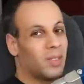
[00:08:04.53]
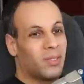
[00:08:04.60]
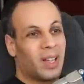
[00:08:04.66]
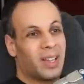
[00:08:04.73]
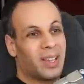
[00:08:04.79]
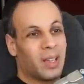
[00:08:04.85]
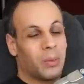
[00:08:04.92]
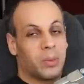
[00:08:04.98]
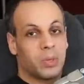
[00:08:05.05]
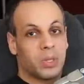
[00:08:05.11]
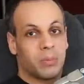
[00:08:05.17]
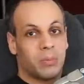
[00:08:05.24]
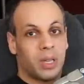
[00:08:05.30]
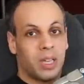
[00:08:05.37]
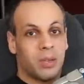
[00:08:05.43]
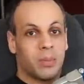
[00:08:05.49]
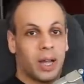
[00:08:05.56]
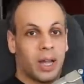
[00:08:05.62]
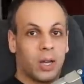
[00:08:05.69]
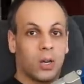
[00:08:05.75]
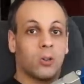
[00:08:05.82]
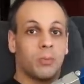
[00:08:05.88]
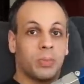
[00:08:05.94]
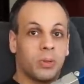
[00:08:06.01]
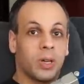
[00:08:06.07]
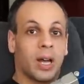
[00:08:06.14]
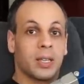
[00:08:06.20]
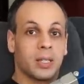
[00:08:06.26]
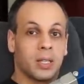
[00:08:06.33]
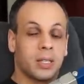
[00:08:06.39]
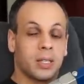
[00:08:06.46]
a lot of that was a meme, I hope you
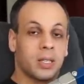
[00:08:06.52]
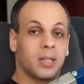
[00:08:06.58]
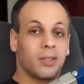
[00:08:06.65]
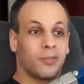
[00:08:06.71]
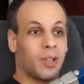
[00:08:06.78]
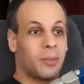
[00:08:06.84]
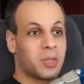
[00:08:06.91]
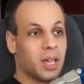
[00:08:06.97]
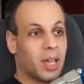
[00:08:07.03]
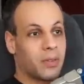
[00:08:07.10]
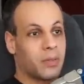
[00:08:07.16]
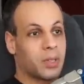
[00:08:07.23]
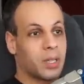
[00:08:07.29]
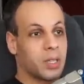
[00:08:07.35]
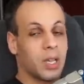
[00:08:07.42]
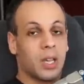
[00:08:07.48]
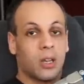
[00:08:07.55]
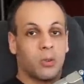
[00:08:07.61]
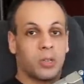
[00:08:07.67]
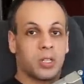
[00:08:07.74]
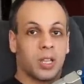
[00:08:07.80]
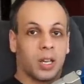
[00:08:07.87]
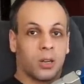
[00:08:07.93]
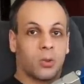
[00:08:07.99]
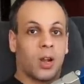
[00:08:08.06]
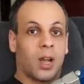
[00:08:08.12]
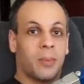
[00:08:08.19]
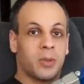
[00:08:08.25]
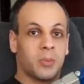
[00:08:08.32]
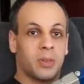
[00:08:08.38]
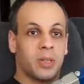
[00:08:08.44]
guys can see the flip side of this, which is that
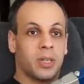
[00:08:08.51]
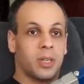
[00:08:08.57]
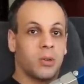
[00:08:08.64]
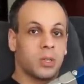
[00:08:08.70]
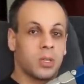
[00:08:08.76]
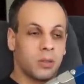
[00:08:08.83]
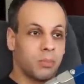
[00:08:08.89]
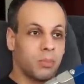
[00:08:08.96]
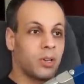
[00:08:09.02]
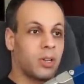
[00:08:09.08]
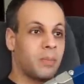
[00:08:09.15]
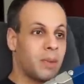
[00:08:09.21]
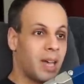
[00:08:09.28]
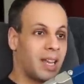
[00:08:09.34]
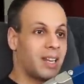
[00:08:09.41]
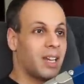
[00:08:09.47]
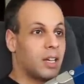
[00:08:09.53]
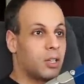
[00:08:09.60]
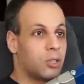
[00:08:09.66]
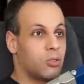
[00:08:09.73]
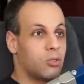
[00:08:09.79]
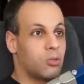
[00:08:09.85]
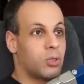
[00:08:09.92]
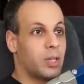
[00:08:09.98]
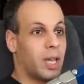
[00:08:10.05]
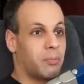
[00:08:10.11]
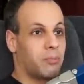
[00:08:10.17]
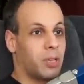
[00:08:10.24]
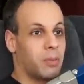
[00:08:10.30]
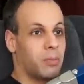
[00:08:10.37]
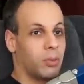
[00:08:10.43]
crime is being used as a boogeyman to
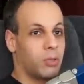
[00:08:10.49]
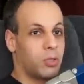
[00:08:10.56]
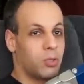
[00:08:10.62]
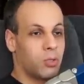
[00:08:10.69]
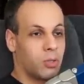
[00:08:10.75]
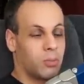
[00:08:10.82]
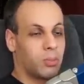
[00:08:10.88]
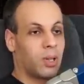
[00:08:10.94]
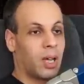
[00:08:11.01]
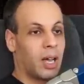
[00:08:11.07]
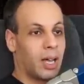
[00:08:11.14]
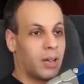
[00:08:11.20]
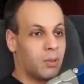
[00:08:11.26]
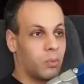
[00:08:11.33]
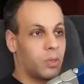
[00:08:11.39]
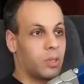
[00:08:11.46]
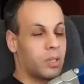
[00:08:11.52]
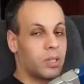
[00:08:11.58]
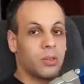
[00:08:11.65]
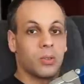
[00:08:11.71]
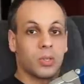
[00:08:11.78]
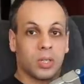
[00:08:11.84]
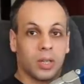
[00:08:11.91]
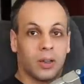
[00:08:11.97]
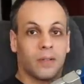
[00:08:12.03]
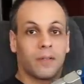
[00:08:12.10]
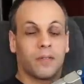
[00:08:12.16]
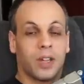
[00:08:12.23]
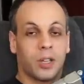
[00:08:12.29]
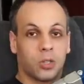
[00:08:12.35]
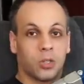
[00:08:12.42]
get people to comply with use of
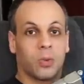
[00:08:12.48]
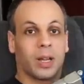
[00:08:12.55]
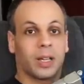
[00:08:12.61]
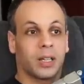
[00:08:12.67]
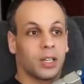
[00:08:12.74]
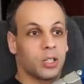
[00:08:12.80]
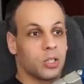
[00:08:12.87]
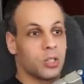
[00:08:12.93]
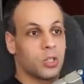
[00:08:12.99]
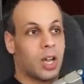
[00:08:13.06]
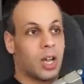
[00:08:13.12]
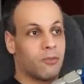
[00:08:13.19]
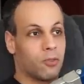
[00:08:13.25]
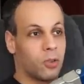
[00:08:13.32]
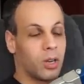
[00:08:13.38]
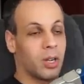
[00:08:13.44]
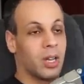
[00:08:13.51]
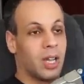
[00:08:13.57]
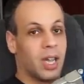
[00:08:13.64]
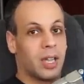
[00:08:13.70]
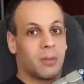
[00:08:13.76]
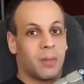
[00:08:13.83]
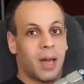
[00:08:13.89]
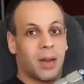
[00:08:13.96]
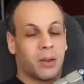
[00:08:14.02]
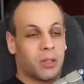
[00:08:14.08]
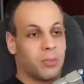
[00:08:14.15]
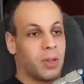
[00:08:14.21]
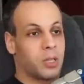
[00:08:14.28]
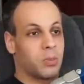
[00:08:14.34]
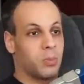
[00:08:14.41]
facial recognition software in a manner
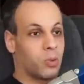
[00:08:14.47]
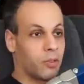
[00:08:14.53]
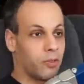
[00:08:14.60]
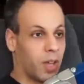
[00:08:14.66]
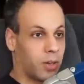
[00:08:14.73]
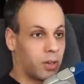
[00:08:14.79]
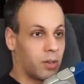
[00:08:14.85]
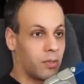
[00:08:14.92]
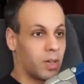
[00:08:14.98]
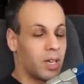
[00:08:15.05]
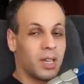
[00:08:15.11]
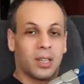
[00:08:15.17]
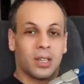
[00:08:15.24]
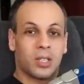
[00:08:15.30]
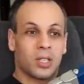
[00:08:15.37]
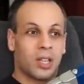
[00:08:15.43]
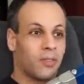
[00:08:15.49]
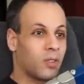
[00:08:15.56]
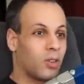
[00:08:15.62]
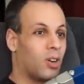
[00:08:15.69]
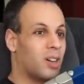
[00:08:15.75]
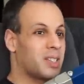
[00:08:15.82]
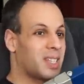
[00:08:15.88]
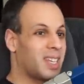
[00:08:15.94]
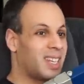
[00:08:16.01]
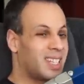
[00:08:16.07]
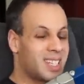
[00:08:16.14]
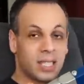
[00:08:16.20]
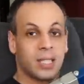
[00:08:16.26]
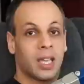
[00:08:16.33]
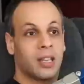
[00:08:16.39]
that makes it more effective. This stuff costs an
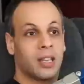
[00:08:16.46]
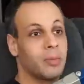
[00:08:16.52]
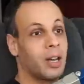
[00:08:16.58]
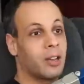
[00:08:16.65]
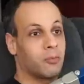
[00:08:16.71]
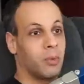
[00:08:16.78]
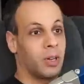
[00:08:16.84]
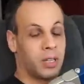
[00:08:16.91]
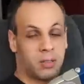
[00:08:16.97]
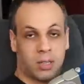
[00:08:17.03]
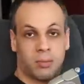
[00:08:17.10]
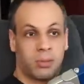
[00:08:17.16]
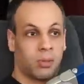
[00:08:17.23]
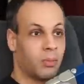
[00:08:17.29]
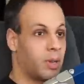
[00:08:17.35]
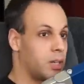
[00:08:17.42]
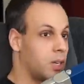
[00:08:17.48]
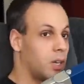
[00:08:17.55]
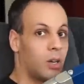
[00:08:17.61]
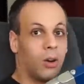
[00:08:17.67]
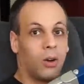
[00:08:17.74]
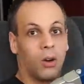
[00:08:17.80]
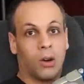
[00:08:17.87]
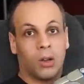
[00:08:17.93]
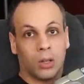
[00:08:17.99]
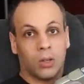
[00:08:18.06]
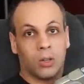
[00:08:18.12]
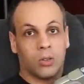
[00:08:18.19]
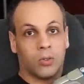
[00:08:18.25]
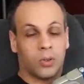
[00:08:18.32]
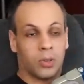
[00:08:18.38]
insane amount of money to implement all
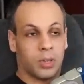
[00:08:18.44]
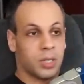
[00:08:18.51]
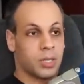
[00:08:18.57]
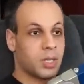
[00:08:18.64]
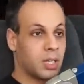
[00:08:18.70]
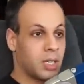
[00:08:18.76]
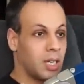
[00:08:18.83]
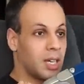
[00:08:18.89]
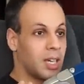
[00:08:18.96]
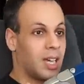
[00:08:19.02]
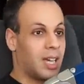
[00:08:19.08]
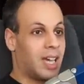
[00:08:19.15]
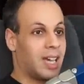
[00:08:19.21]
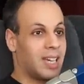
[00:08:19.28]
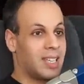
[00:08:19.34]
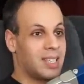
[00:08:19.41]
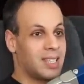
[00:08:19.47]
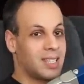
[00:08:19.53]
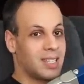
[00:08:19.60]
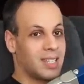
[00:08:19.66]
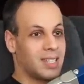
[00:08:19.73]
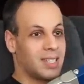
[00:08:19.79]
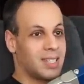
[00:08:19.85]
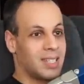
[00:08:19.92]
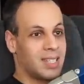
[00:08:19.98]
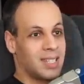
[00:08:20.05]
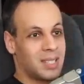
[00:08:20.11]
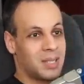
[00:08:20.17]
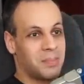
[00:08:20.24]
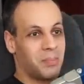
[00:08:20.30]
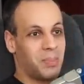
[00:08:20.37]
over the city, and
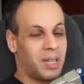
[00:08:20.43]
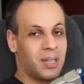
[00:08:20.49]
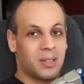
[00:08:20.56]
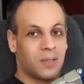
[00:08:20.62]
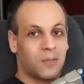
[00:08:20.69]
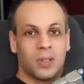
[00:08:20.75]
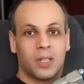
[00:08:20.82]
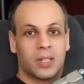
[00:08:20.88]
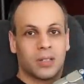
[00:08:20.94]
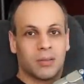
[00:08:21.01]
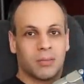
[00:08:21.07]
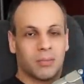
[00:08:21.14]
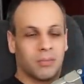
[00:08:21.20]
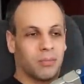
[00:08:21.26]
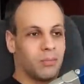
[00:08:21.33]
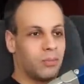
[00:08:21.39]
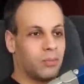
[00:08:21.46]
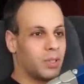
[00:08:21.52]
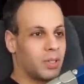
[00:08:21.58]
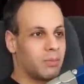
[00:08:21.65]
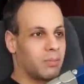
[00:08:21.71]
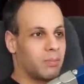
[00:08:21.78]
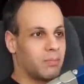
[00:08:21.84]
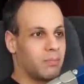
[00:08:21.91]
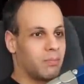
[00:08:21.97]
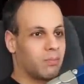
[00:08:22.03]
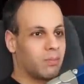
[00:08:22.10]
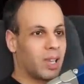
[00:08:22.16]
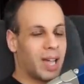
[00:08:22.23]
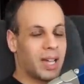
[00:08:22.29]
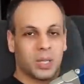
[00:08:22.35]
it's being defeated with
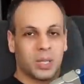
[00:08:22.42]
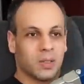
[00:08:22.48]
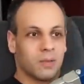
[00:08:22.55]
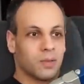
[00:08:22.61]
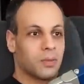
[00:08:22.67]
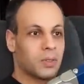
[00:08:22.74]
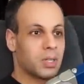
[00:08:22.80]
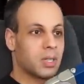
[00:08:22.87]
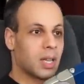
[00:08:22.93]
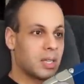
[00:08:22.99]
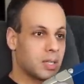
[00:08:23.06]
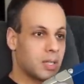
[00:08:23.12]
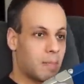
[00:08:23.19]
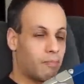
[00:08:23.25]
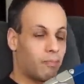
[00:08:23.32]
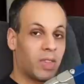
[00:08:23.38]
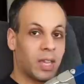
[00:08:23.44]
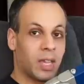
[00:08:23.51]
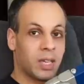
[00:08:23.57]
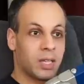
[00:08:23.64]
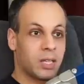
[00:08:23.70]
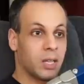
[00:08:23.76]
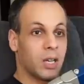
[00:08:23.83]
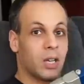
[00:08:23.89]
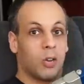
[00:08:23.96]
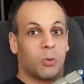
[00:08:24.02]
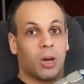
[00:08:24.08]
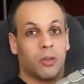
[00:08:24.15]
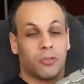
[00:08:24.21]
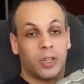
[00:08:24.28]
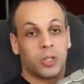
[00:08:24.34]
glasses and 50 cents. And
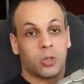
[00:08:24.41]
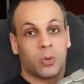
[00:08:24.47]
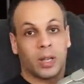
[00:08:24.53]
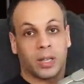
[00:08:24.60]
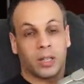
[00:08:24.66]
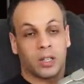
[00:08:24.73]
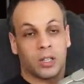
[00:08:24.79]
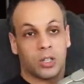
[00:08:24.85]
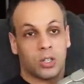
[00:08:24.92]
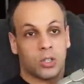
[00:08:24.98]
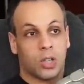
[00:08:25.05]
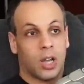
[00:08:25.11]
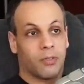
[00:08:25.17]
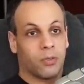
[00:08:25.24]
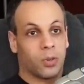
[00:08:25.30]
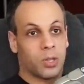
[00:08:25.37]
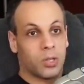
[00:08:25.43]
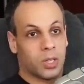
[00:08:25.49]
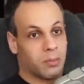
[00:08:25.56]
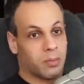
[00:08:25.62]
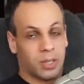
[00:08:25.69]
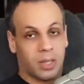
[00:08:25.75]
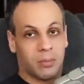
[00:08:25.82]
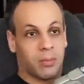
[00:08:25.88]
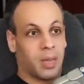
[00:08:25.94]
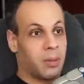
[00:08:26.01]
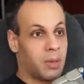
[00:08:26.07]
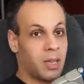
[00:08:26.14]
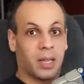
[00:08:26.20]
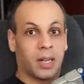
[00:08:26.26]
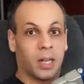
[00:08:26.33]
while facial recognition software is something that may
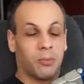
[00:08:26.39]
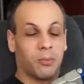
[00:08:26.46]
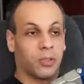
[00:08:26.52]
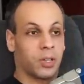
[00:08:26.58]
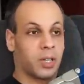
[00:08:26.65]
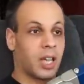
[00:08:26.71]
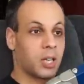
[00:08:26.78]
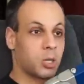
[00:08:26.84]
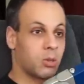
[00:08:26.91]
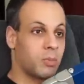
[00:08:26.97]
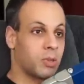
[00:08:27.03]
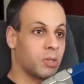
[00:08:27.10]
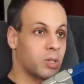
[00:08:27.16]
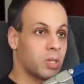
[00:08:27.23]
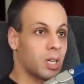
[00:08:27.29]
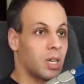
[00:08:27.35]
make it helpful to catch criminals,